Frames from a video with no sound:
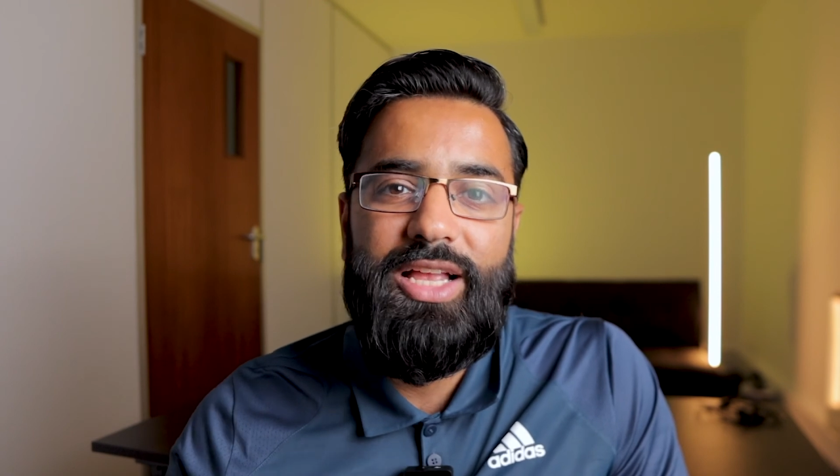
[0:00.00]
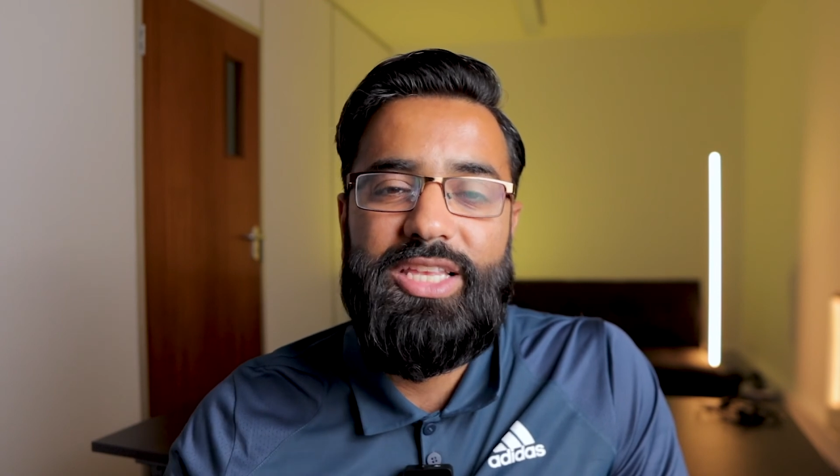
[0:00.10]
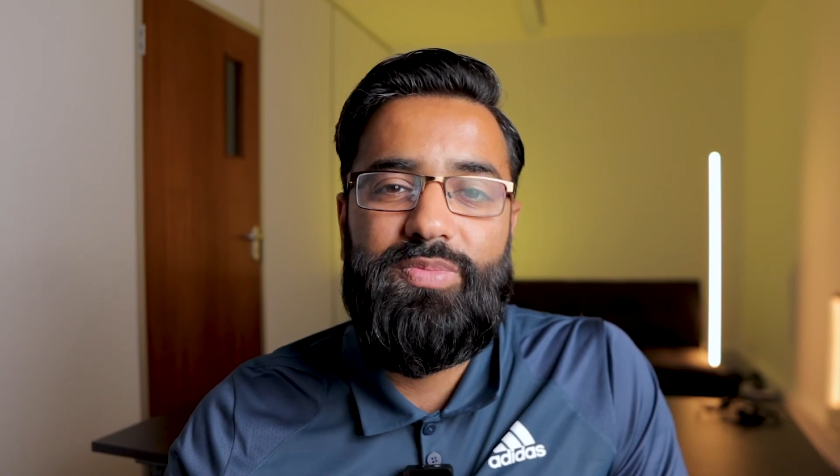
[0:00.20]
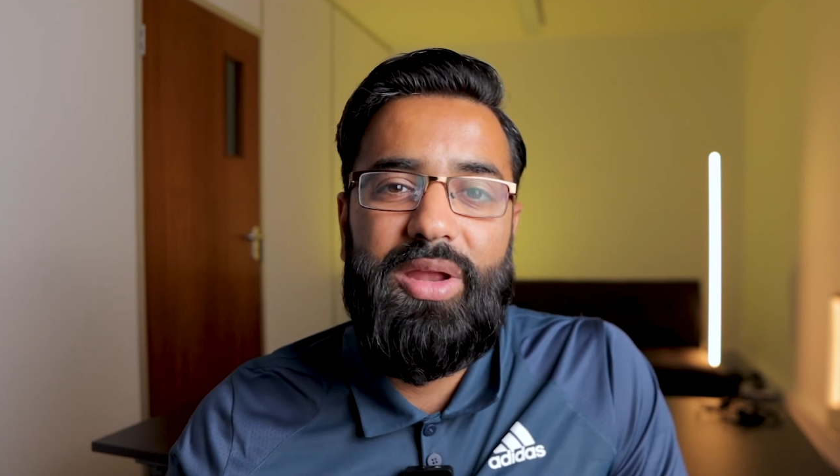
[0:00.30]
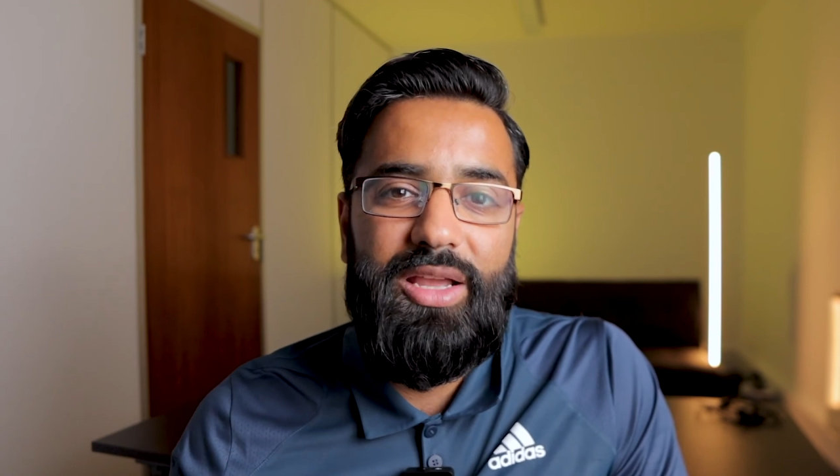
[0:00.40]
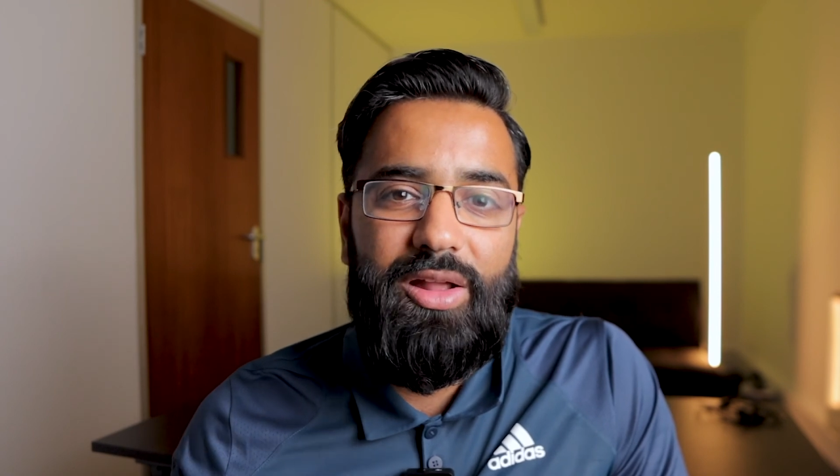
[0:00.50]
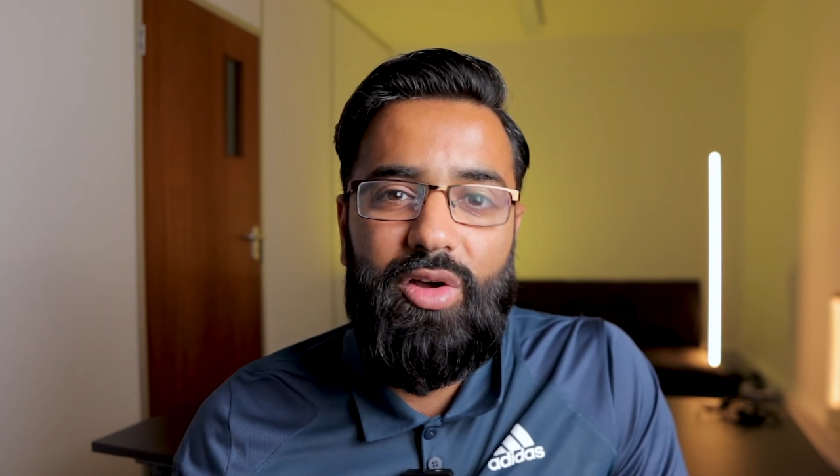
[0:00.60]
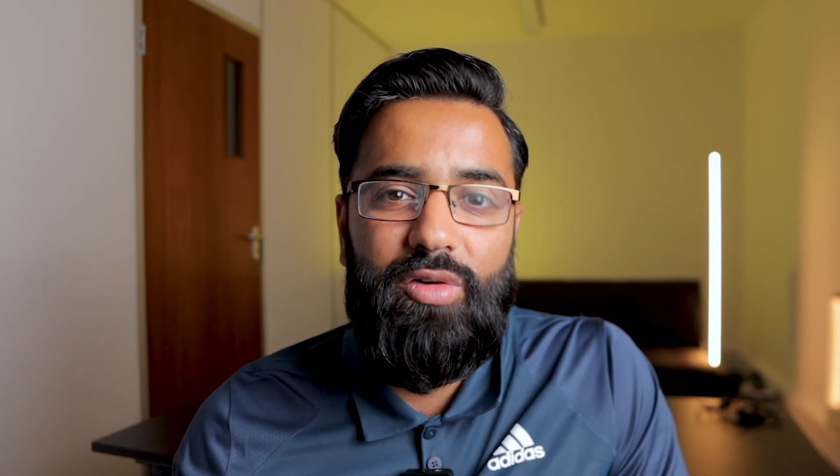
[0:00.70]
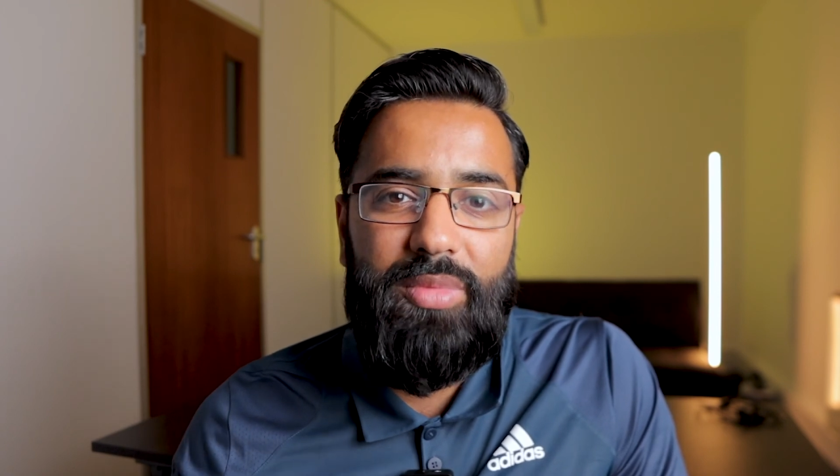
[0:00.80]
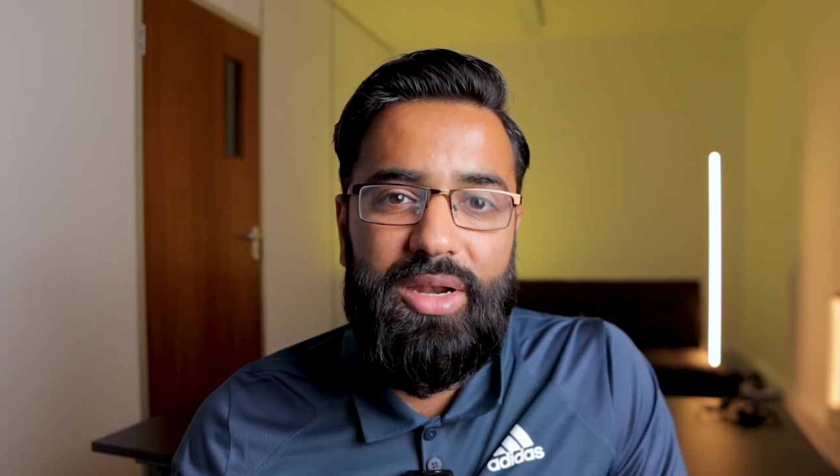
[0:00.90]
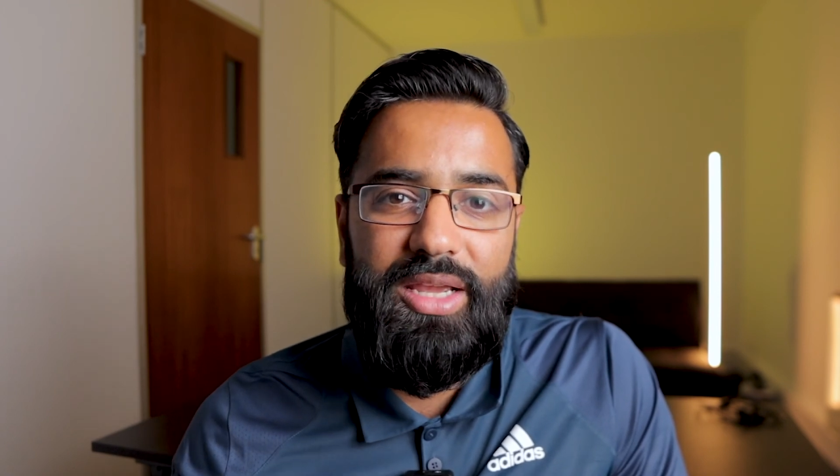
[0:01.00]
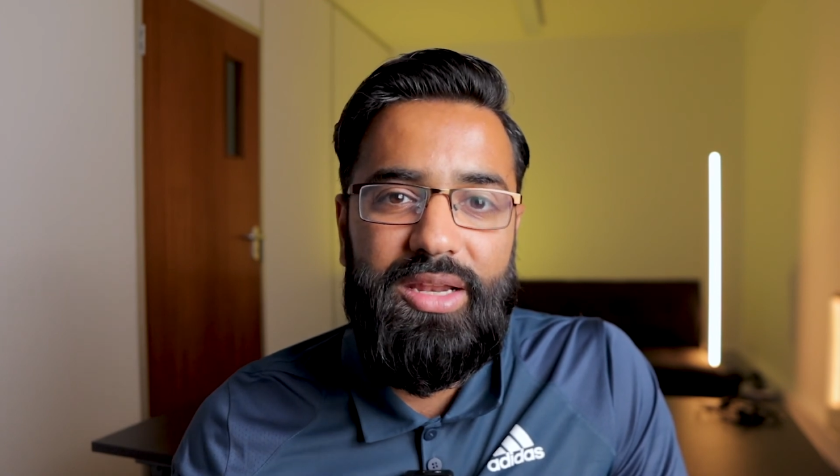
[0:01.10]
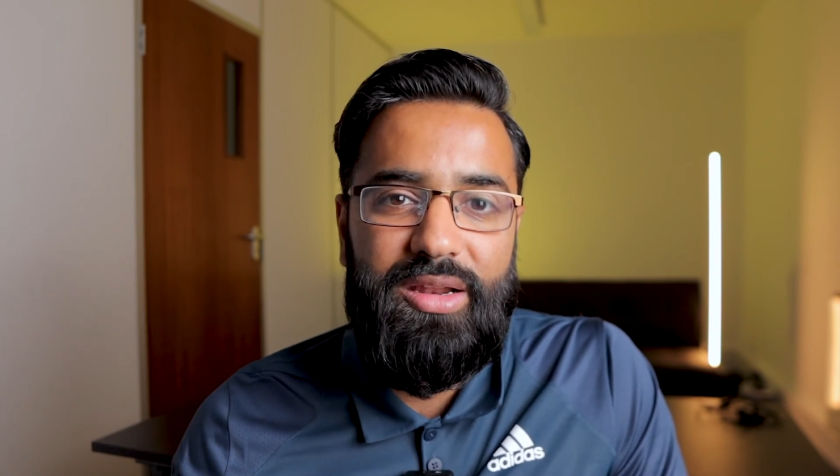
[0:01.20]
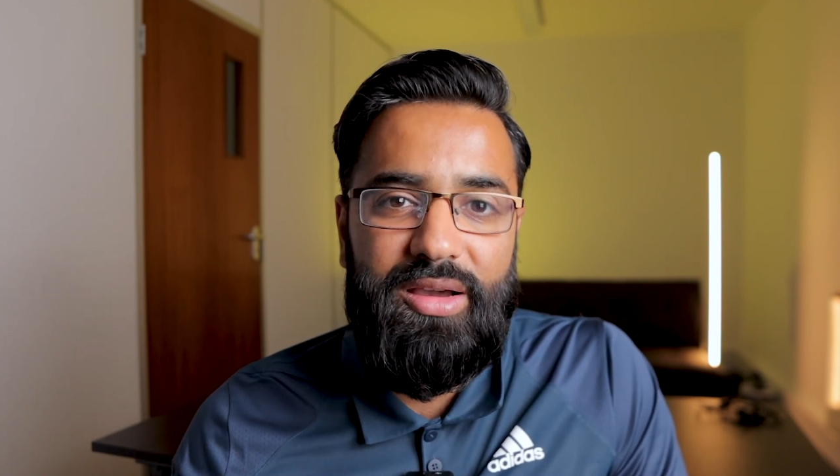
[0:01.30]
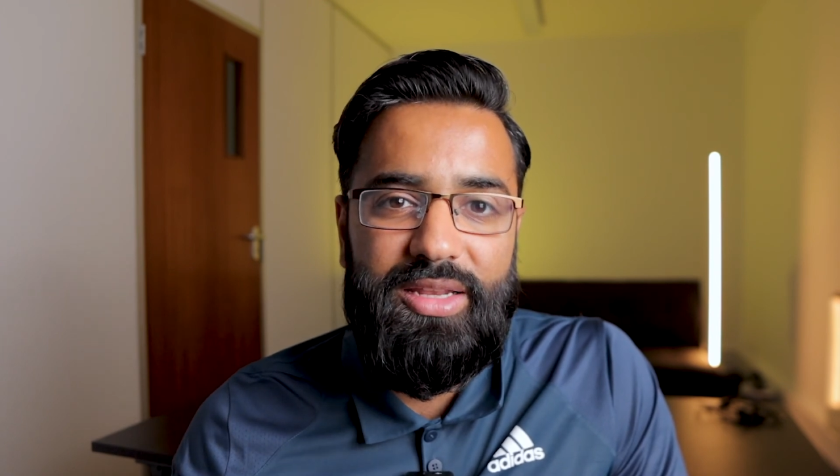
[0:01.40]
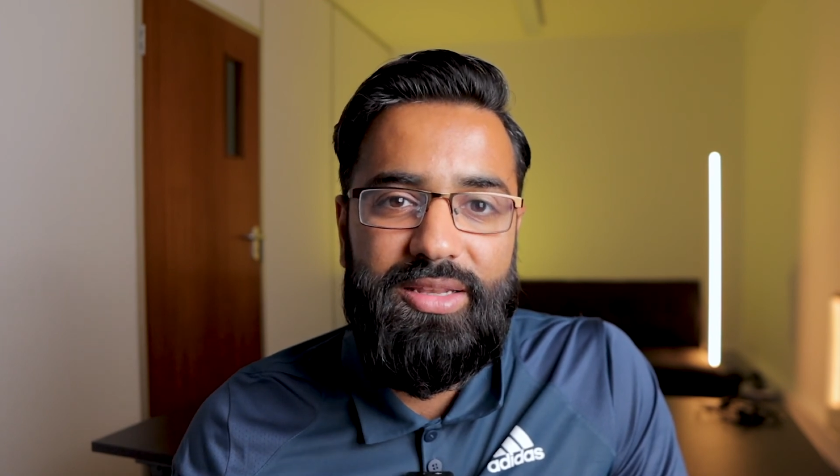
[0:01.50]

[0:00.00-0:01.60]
and spending a lot of money in a night.